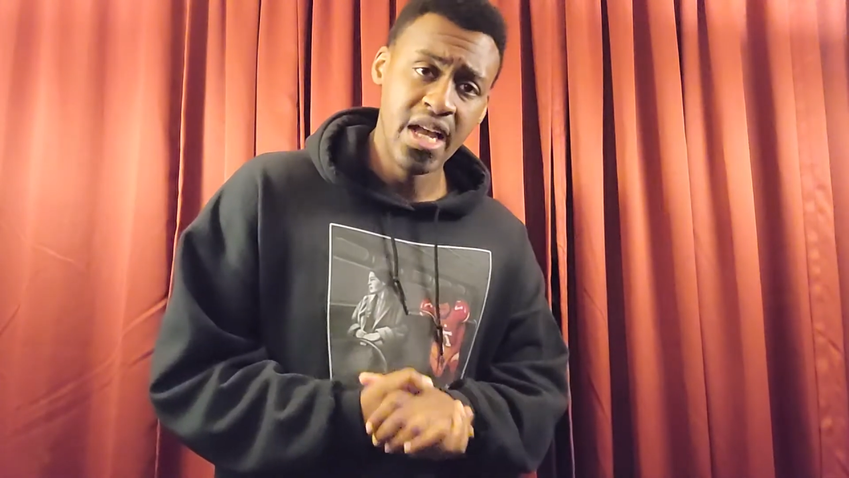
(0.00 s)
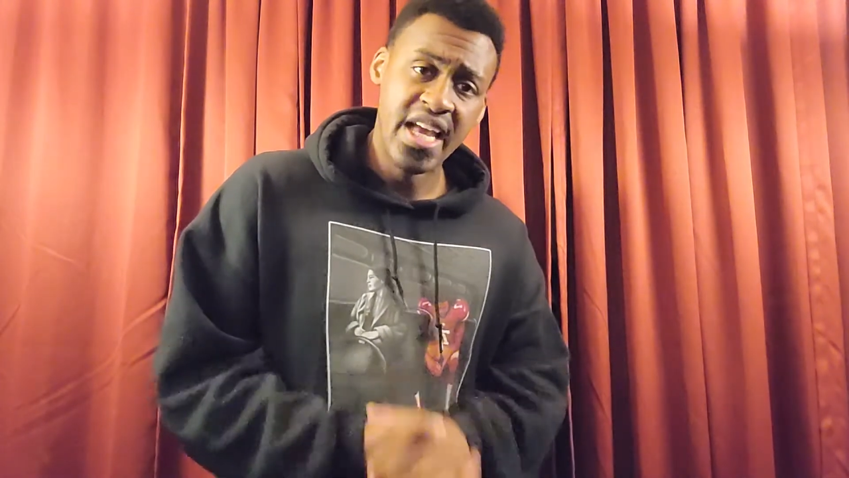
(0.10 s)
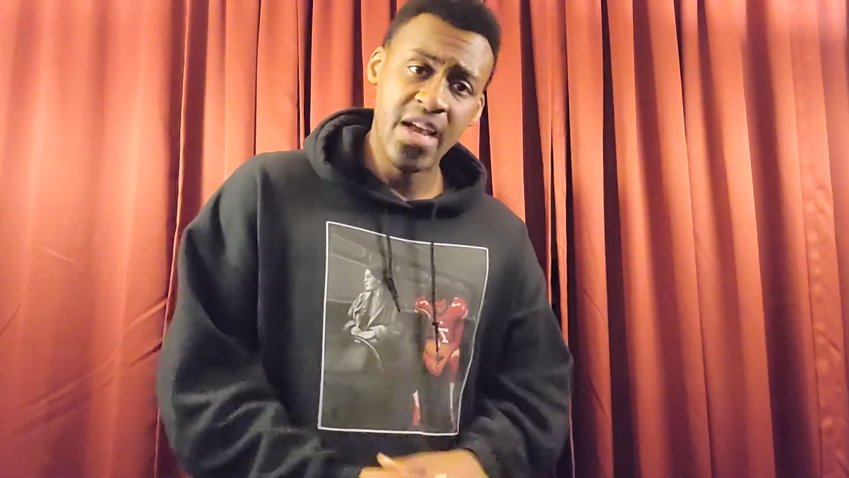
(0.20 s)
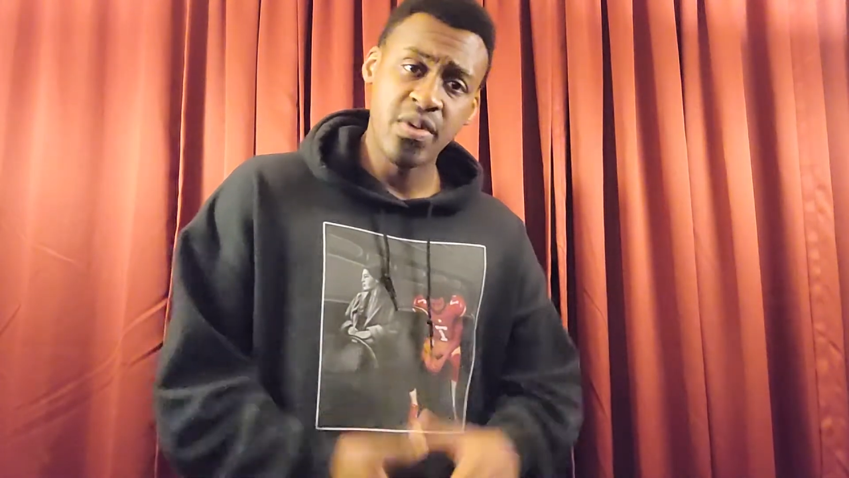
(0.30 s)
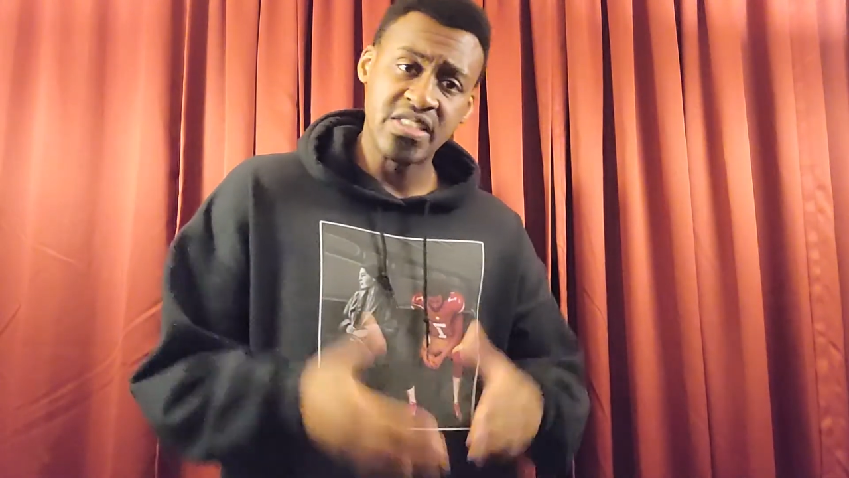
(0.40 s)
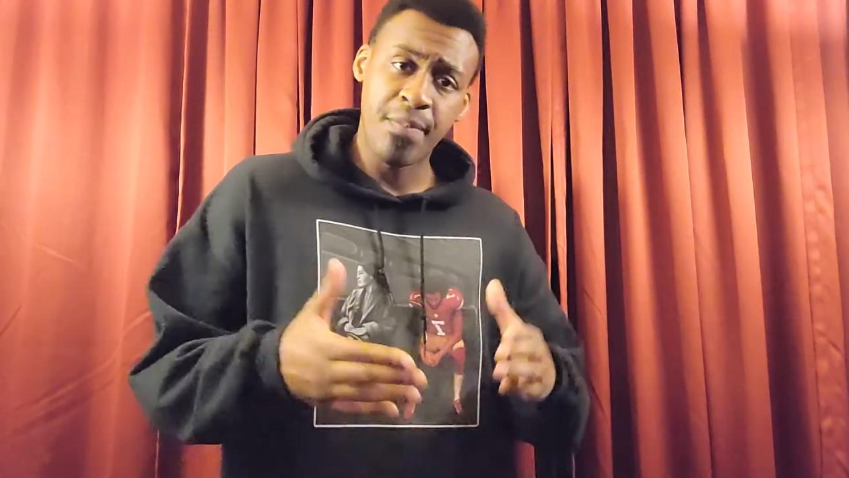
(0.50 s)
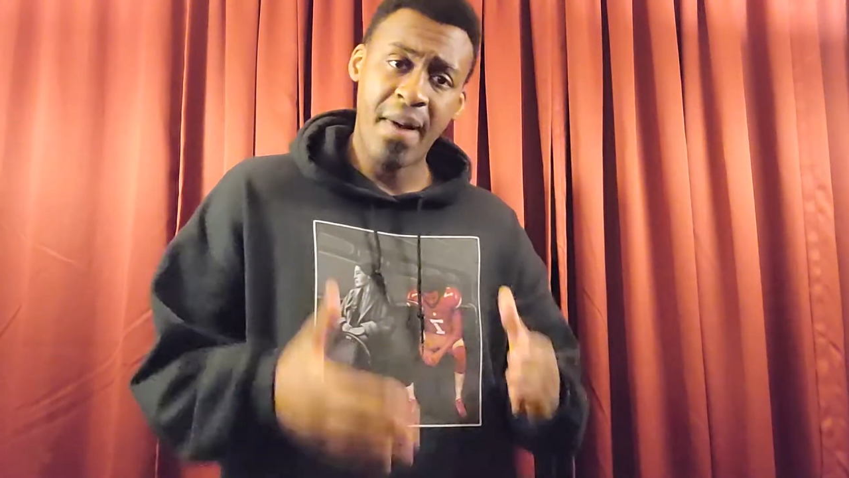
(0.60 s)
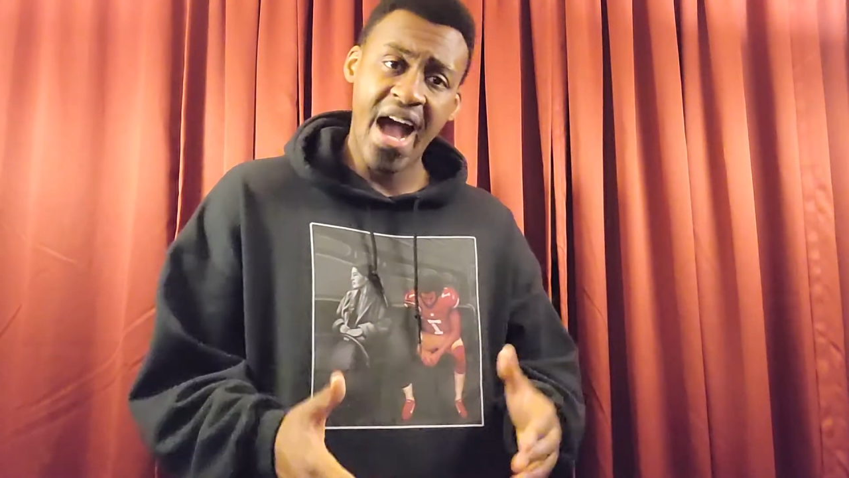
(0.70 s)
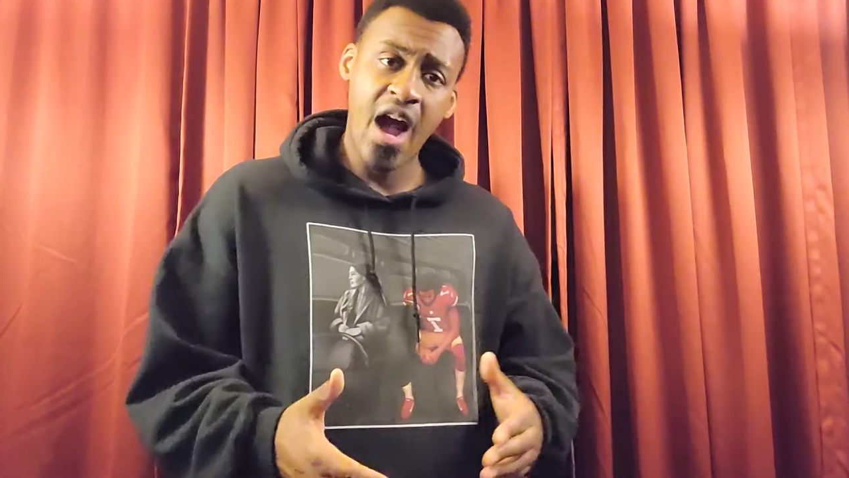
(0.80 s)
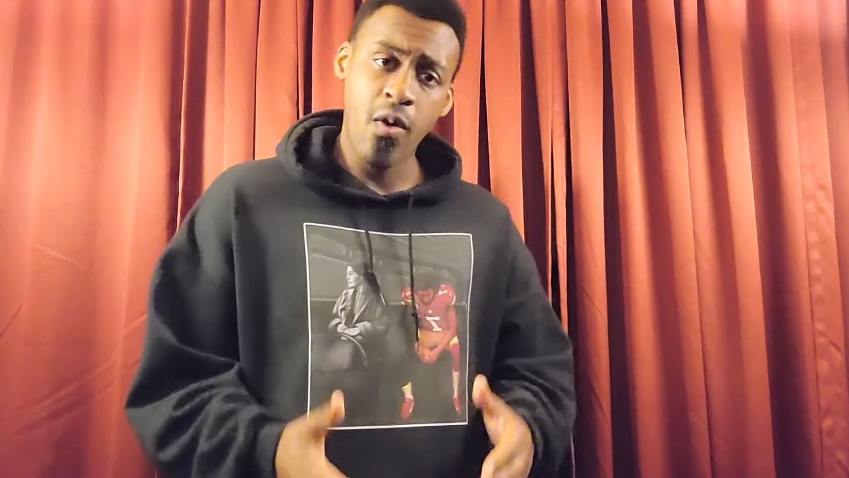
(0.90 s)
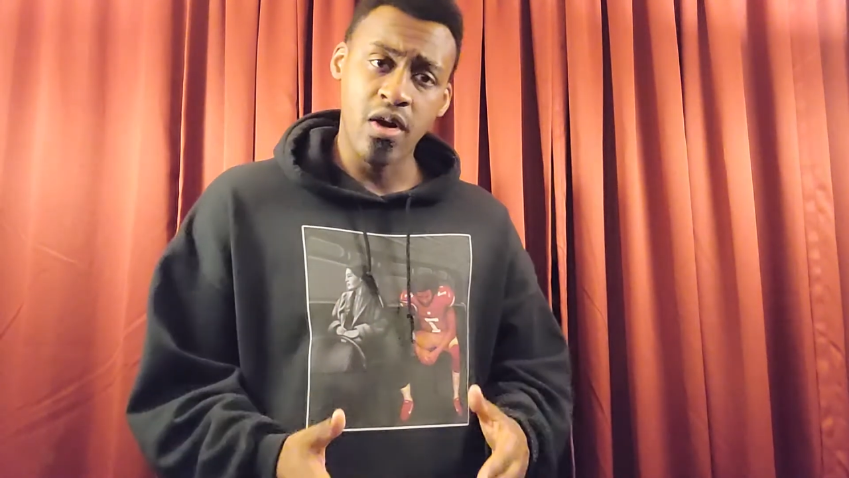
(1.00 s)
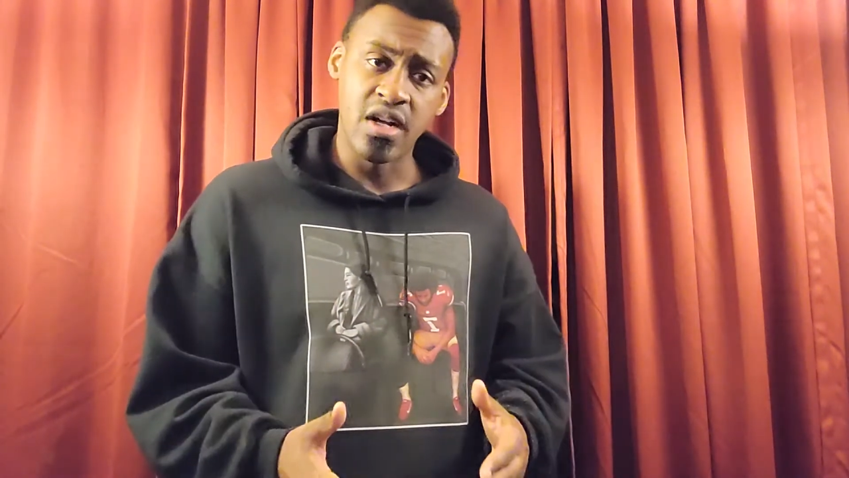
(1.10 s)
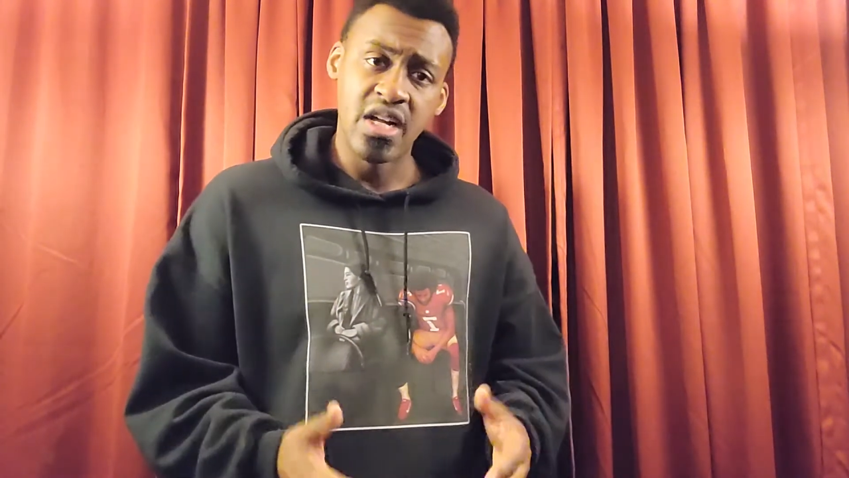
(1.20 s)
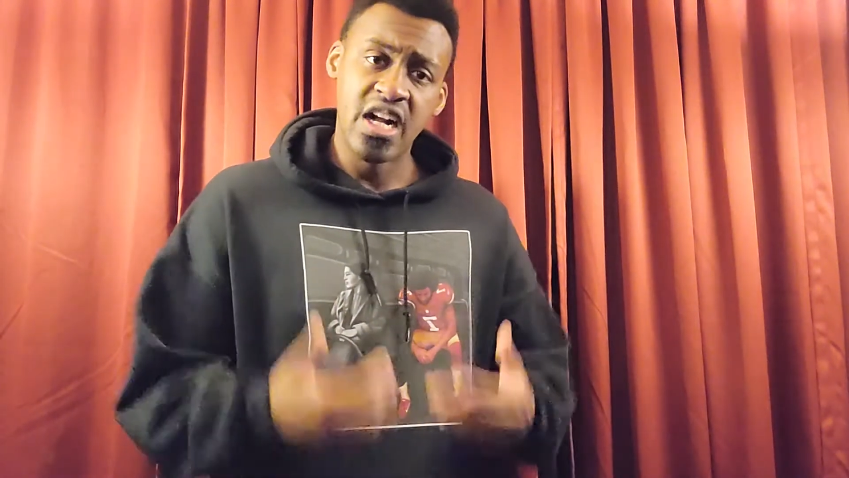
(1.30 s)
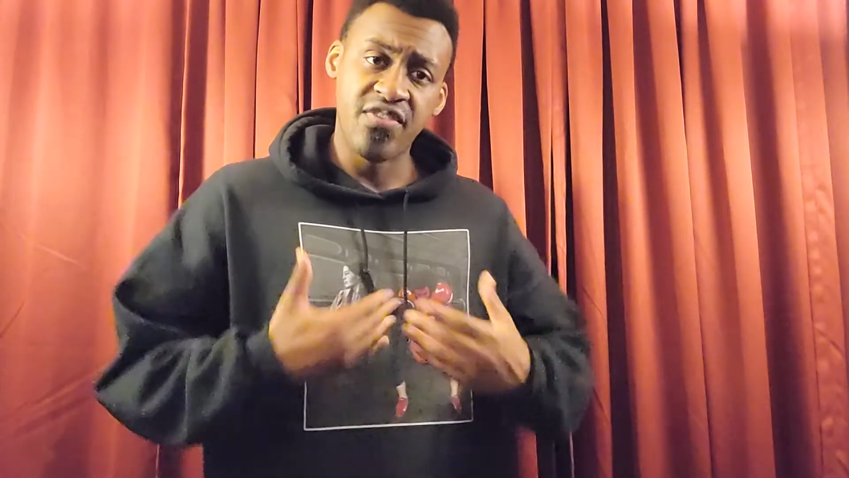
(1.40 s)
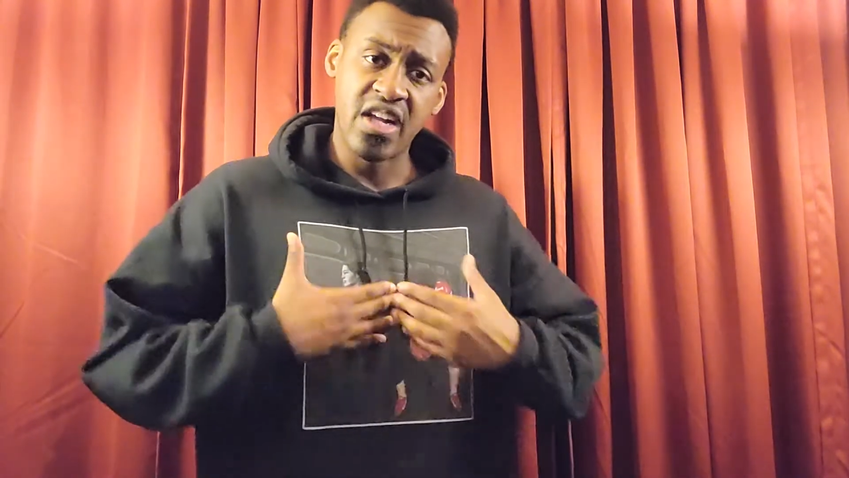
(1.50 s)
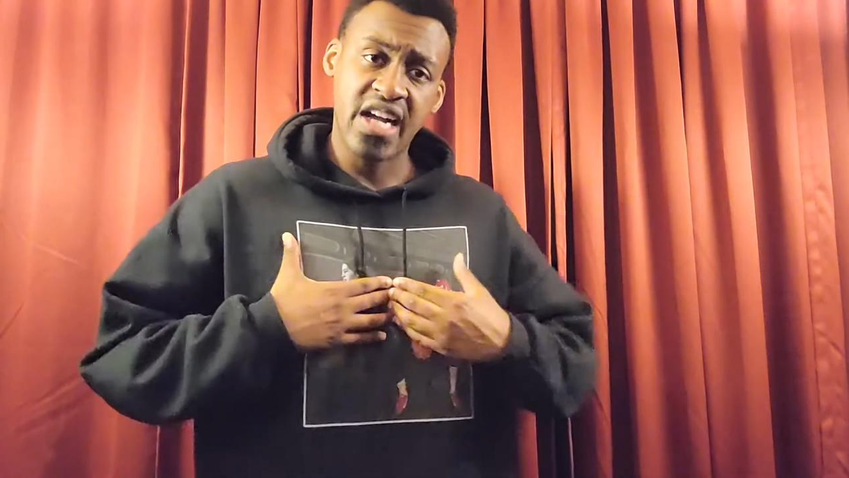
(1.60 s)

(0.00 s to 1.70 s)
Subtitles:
It was the power of the